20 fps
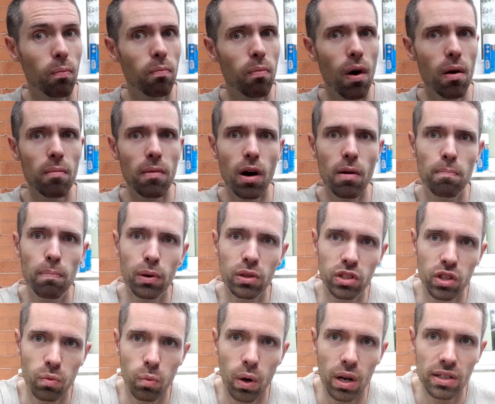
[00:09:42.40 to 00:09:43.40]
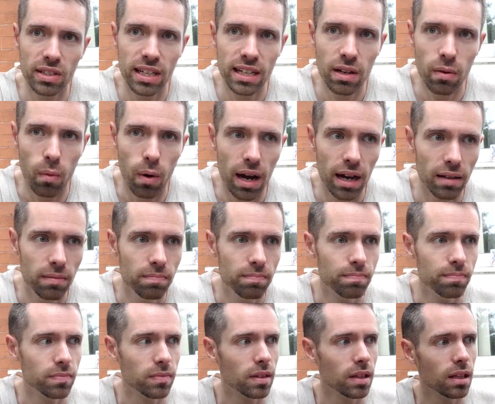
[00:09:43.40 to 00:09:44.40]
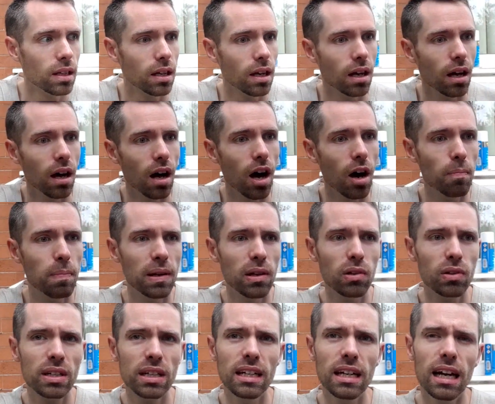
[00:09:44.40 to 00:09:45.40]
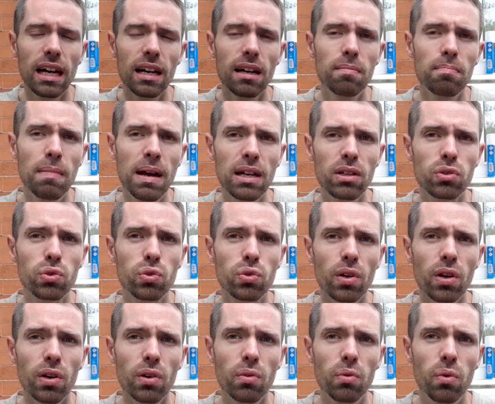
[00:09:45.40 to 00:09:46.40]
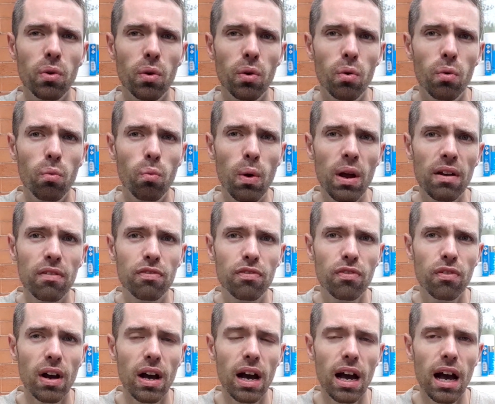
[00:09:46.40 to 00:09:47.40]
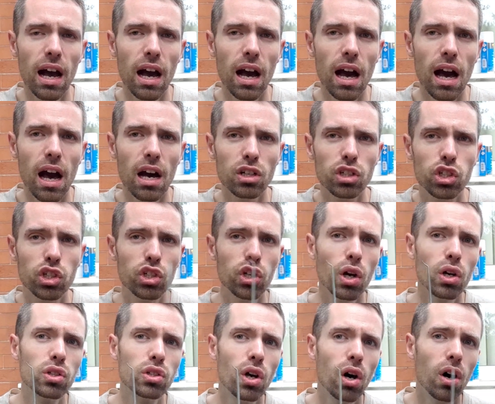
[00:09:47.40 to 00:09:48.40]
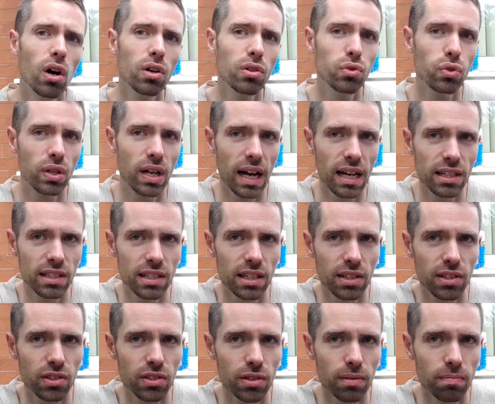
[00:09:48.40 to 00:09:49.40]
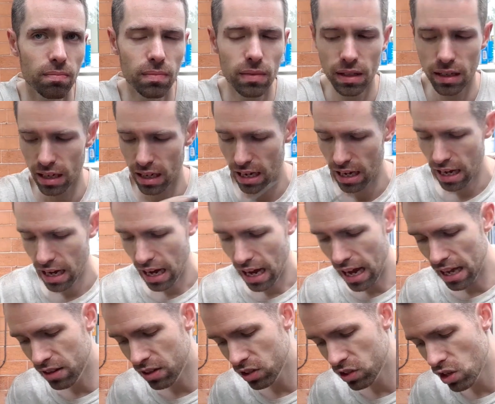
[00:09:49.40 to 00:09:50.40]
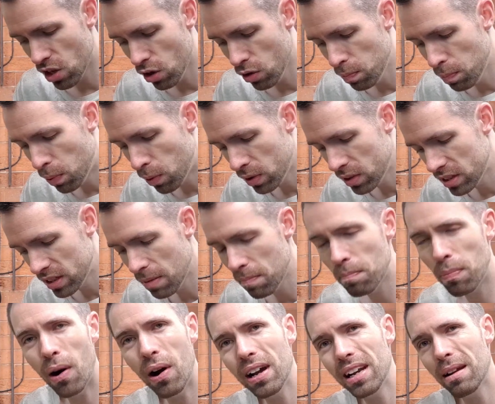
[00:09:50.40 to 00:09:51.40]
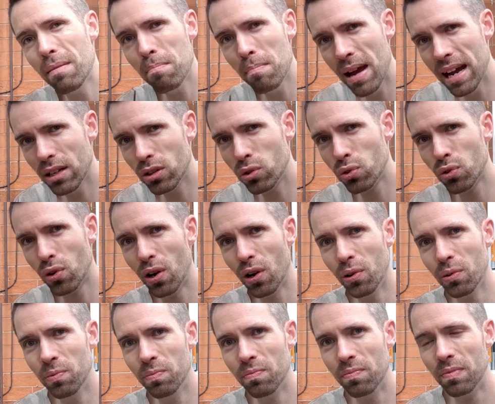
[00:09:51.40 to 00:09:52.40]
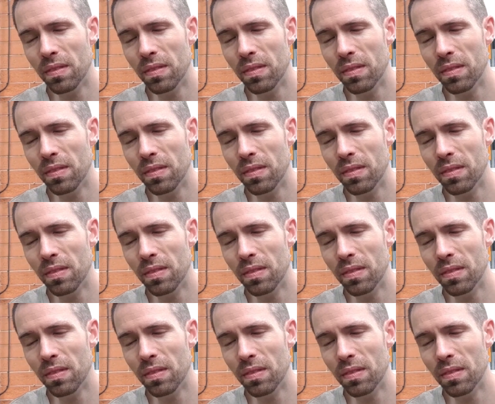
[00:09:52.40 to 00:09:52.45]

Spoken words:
what my budget was anyway, I'd be looking at a Metro with a shot hydrogas system, and there's no point in buying a Metro